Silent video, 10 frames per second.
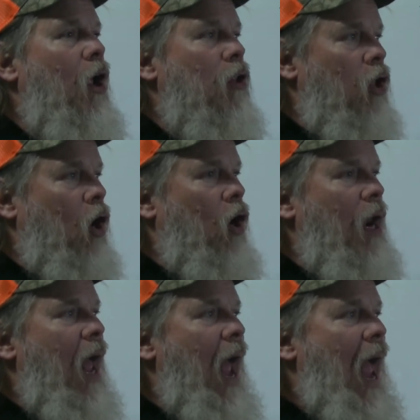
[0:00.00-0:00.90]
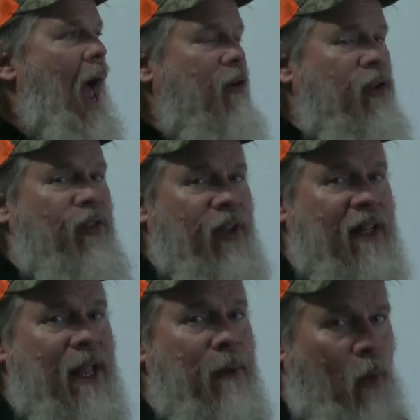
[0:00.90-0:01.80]
Learn how to set
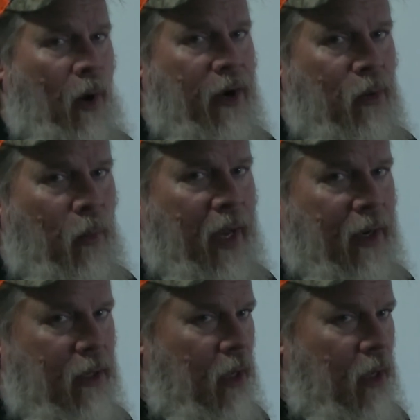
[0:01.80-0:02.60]
them according to the wind.